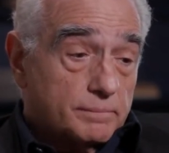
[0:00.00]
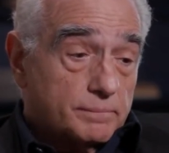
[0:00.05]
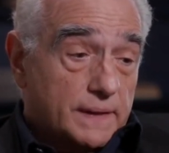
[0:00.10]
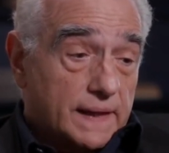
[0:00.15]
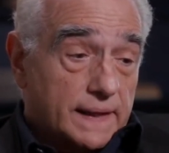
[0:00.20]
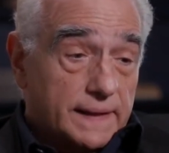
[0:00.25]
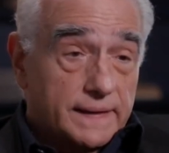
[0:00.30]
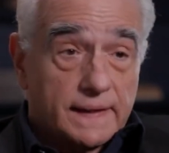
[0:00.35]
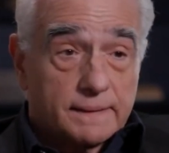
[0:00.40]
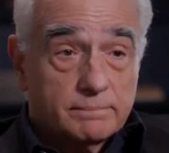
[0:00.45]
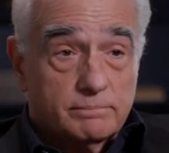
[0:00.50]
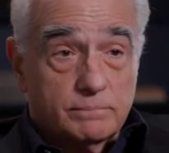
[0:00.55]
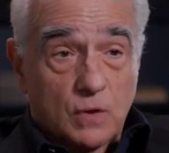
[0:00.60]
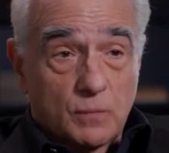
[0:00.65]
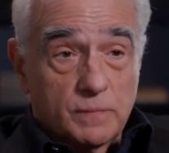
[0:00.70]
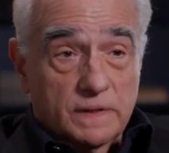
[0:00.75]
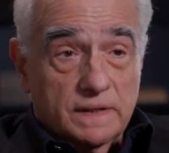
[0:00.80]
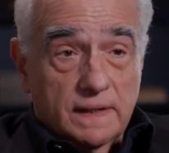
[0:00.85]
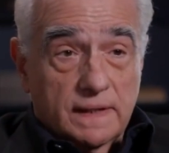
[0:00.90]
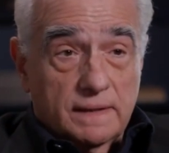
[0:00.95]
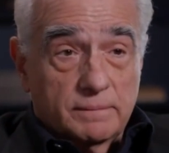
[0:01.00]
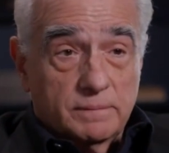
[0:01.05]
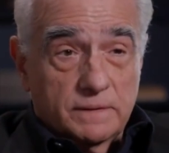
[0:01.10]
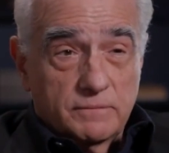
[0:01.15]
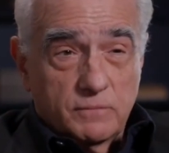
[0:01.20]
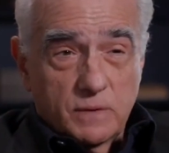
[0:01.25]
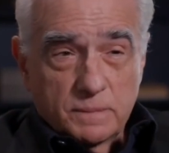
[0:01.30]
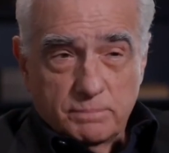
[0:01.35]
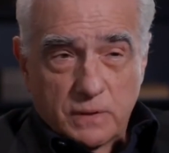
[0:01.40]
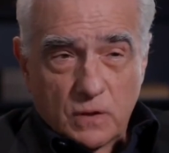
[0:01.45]
By that moment, I
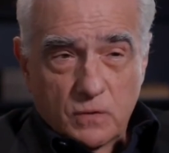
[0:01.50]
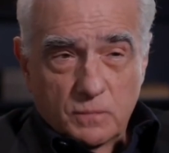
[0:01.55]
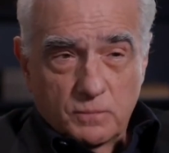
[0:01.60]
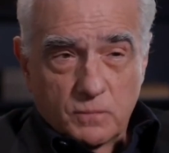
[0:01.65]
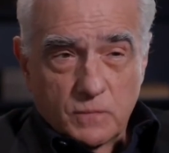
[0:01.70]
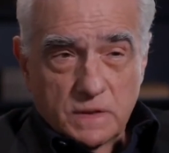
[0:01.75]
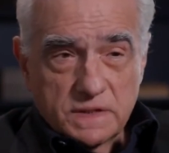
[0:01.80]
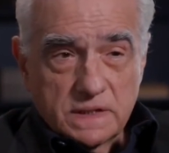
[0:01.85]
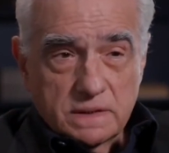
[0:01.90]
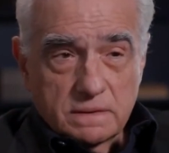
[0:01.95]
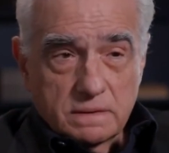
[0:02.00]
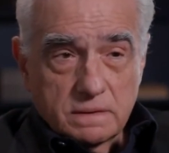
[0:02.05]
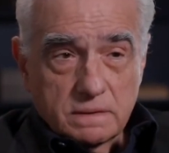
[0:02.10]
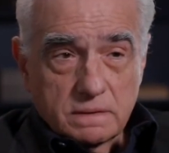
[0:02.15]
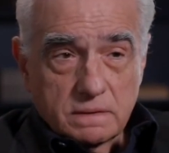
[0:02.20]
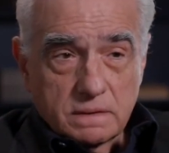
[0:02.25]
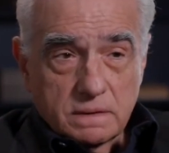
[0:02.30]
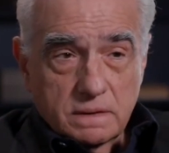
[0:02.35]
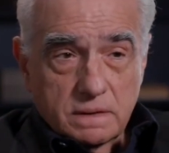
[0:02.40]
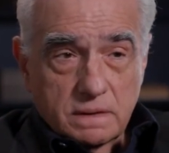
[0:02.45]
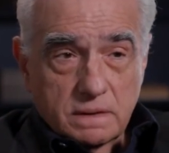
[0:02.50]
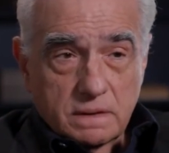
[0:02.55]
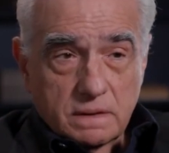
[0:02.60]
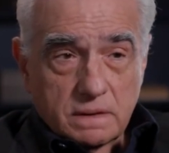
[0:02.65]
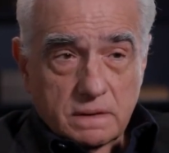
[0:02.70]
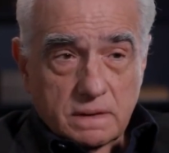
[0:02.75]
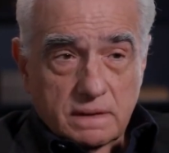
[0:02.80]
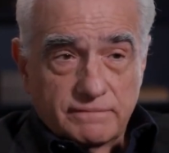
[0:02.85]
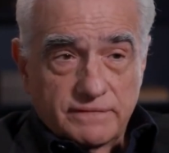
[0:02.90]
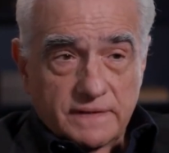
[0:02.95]
believe, what Pope was it?
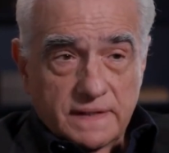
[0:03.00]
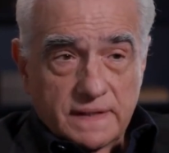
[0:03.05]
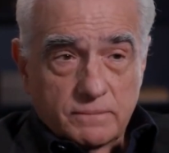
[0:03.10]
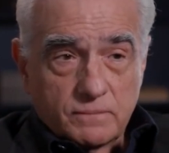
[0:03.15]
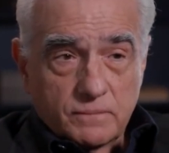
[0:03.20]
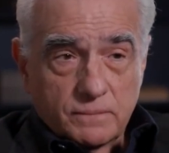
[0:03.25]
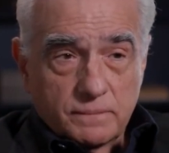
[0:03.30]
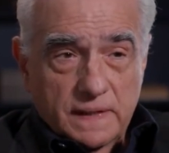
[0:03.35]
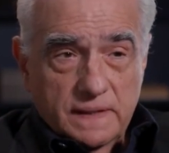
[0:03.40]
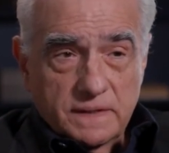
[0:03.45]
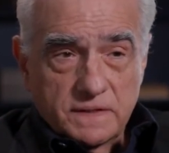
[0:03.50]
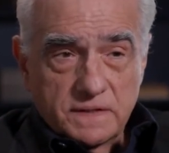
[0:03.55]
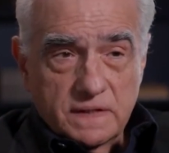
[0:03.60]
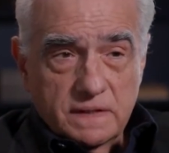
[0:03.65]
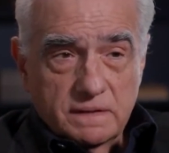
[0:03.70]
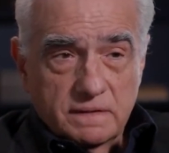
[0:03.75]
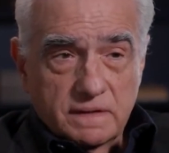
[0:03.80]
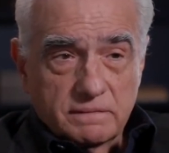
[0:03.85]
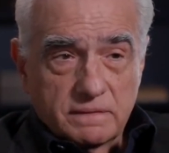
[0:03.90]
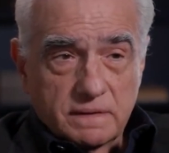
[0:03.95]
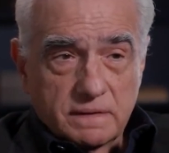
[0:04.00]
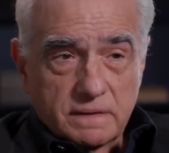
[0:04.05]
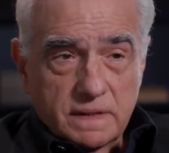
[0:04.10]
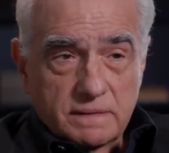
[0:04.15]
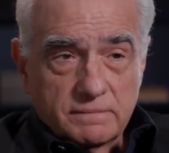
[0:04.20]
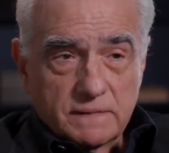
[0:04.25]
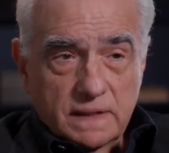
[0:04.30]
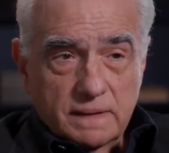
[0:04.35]
I forget. Innocent III.